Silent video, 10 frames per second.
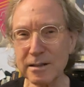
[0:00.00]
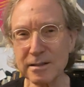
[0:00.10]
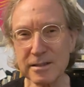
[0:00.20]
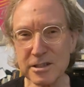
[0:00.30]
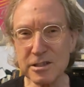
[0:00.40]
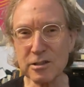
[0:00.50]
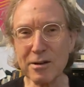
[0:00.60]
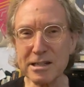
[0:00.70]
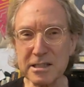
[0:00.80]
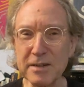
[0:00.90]
this is on
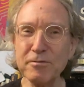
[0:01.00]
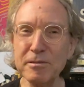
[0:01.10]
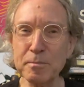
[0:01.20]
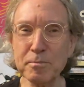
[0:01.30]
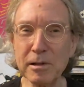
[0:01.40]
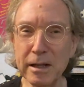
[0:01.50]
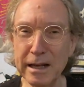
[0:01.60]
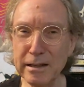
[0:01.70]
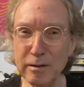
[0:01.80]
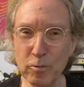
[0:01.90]
a different
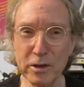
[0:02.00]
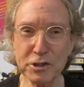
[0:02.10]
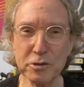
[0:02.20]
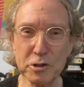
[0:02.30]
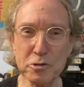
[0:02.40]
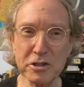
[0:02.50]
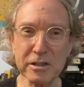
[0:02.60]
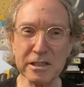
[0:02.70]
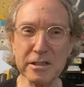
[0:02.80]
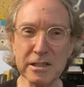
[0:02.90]
plane than what you
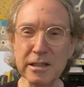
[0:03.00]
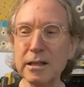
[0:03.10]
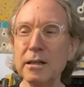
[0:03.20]
usually see.